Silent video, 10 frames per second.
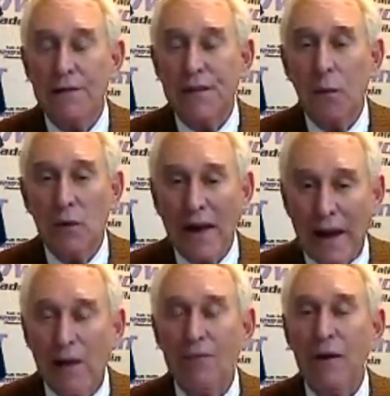that they would
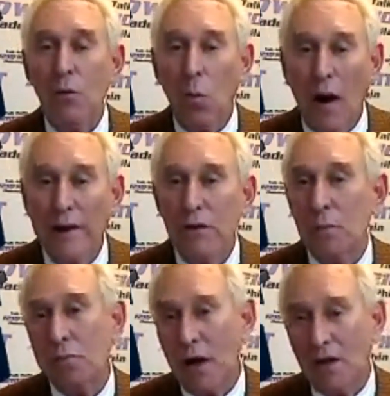have a
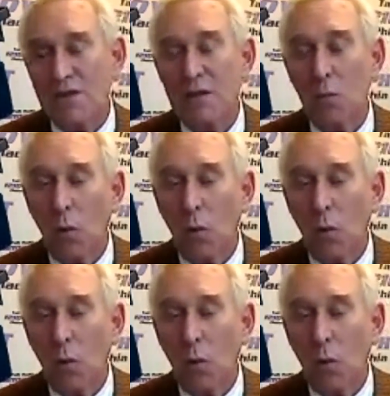wider proxy